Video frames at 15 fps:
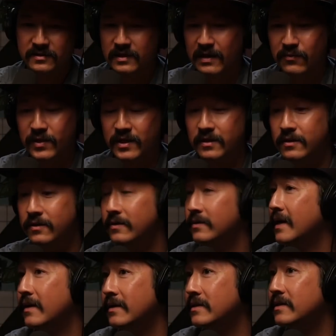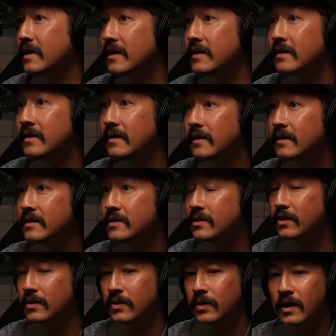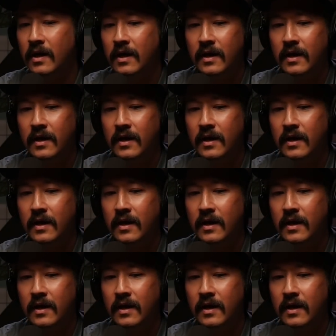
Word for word: I want to learn how to sell. So